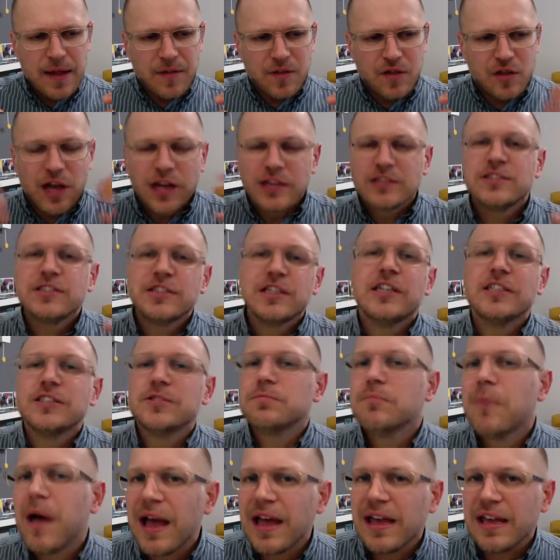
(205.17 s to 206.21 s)
does this
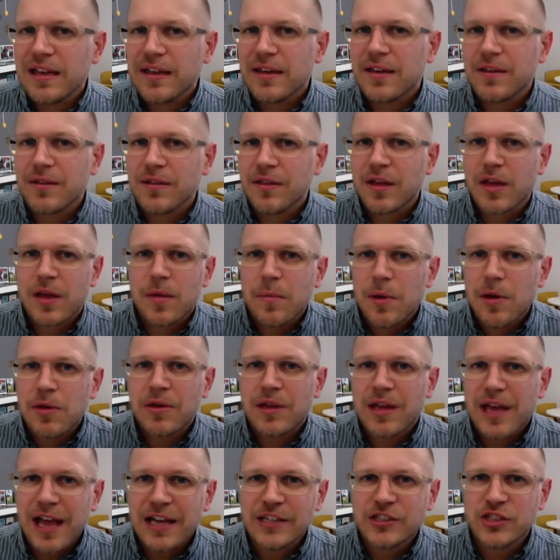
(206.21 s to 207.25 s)
make the
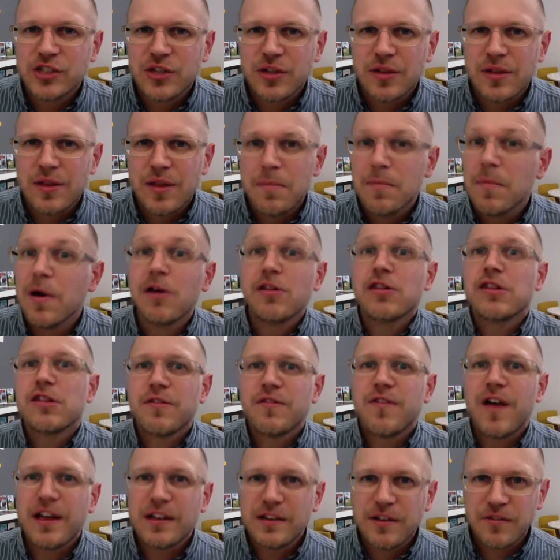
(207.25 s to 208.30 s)
communication the most
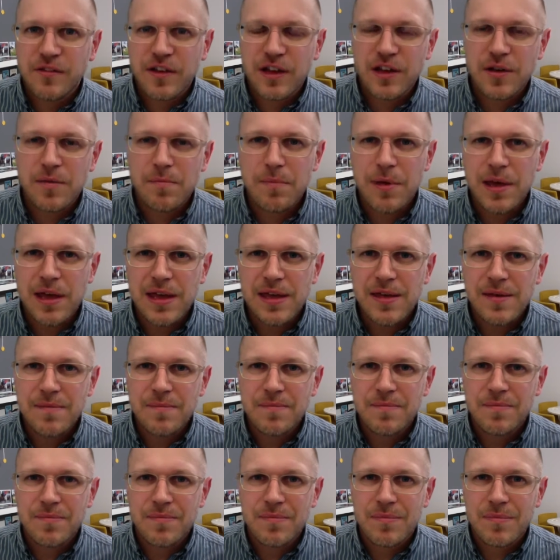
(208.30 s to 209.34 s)
effective it could be?
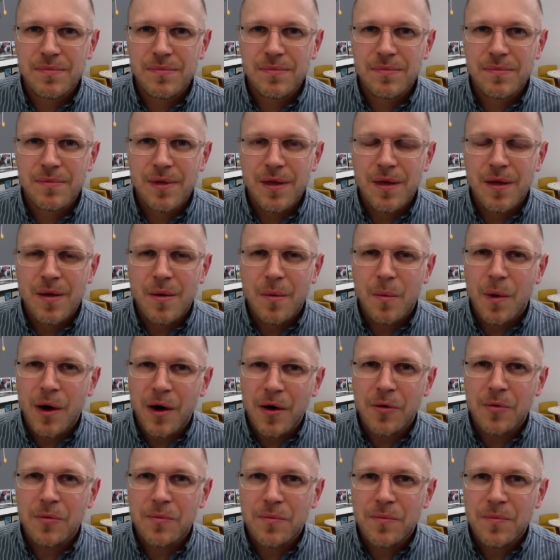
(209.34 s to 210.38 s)

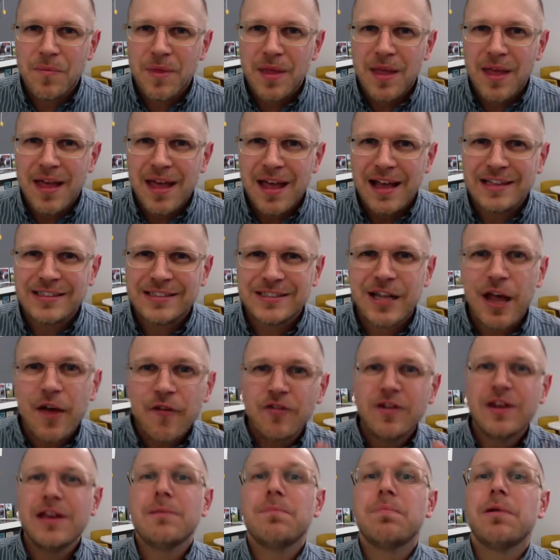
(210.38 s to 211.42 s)
Well, it
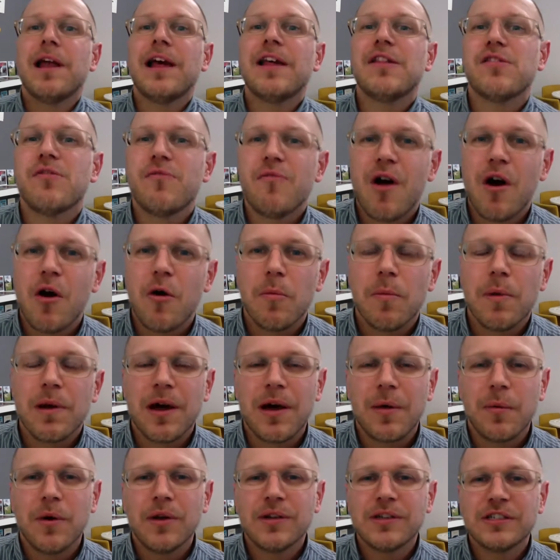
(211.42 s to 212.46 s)
definitely plays a role, but I
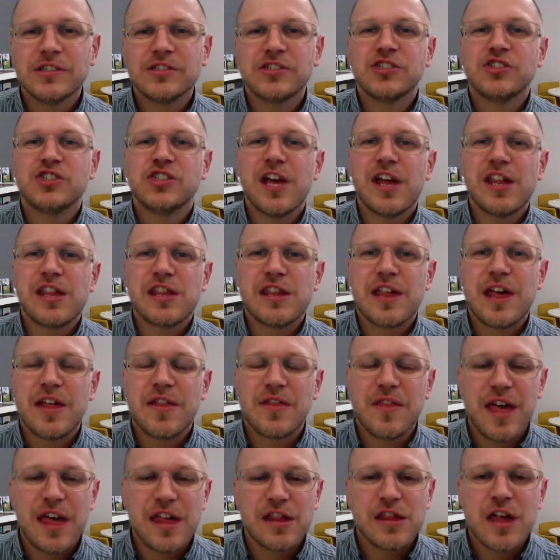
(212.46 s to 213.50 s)
want to suggest that
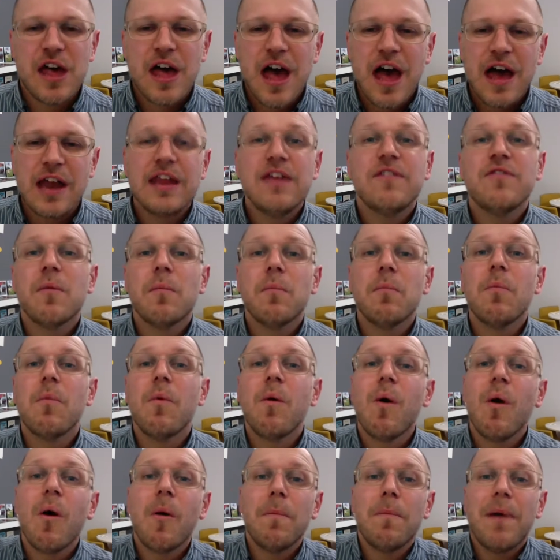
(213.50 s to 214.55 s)
there's an even
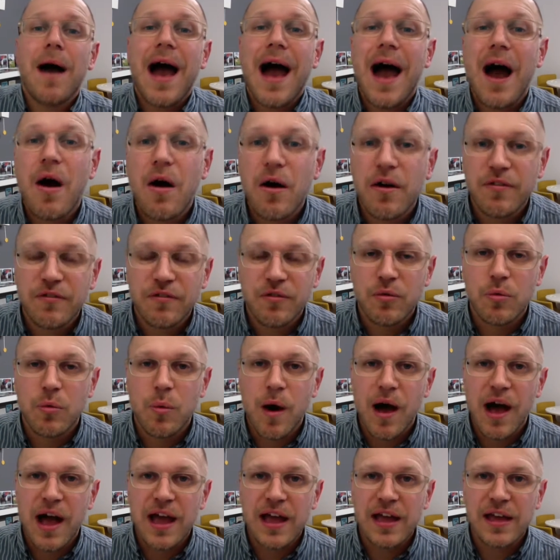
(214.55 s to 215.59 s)
more powerful
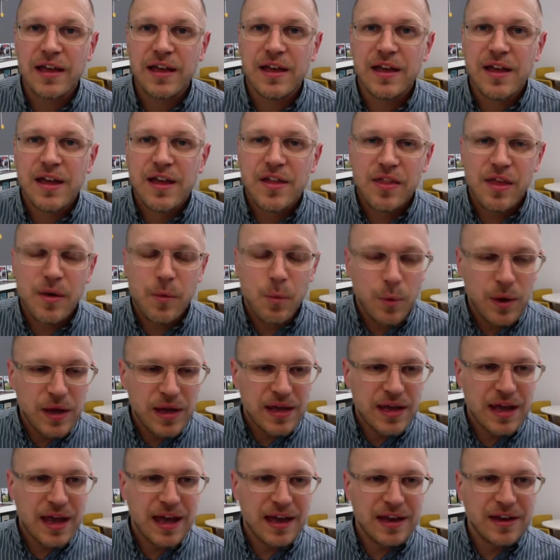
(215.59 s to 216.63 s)
way that we
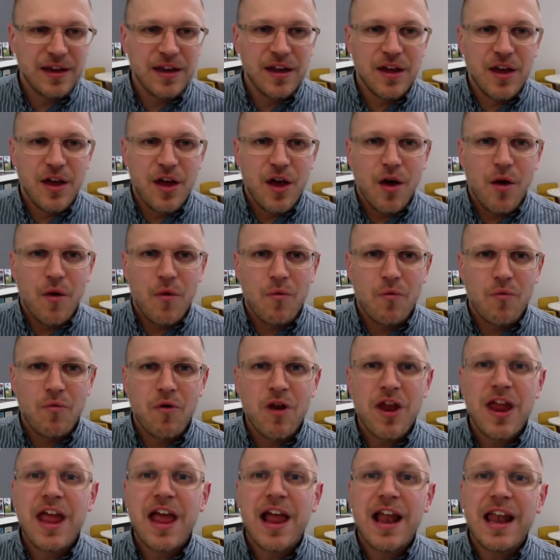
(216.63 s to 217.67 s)
can
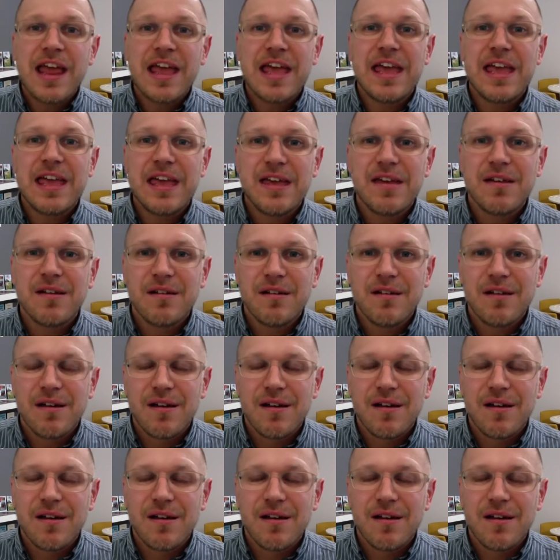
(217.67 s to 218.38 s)
really